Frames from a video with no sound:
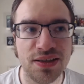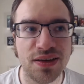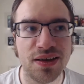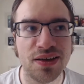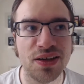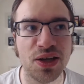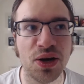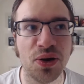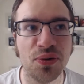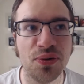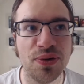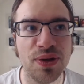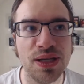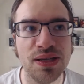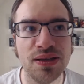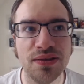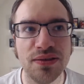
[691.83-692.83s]
you know,
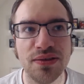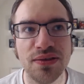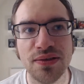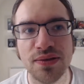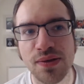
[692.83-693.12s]
the